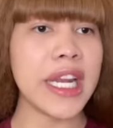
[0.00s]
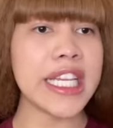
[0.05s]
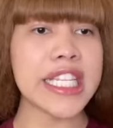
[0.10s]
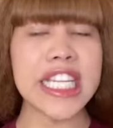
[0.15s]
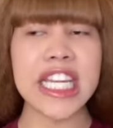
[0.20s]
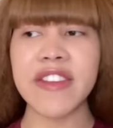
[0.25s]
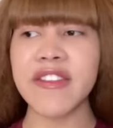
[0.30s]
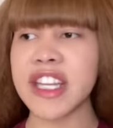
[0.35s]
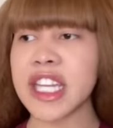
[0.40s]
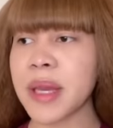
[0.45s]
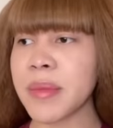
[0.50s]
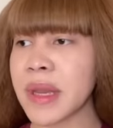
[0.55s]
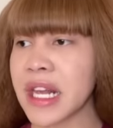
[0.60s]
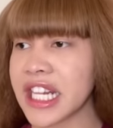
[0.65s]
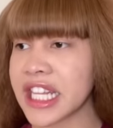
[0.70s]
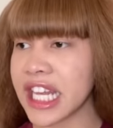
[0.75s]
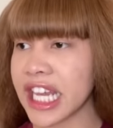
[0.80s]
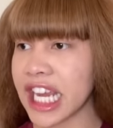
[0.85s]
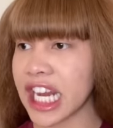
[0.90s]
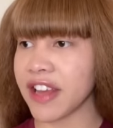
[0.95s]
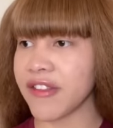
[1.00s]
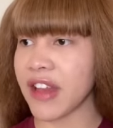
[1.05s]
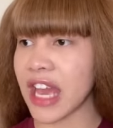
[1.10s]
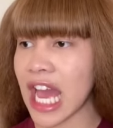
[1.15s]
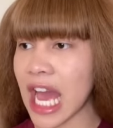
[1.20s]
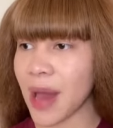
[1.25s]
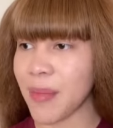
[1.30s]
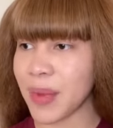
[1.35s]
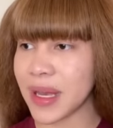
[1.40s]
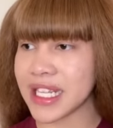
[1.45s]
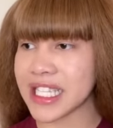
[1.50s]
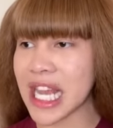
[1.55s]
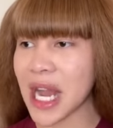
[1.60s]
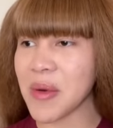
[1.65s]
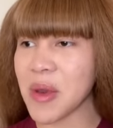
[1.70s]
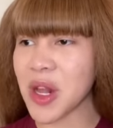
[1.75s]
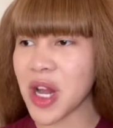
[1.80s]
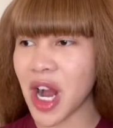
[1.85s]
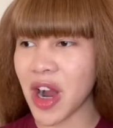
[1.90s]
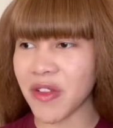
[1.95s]
one is leaving the building, and if it happens,
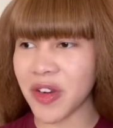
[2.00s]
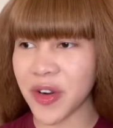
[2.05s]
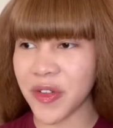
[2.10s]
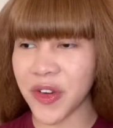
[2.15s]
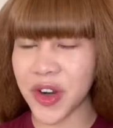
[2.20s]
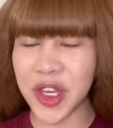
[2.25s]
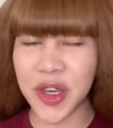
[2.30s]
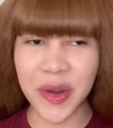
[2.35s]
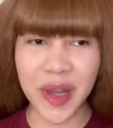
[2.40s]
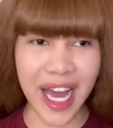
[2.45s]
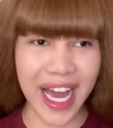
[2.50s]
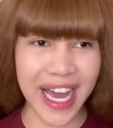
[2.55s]
I will cover for you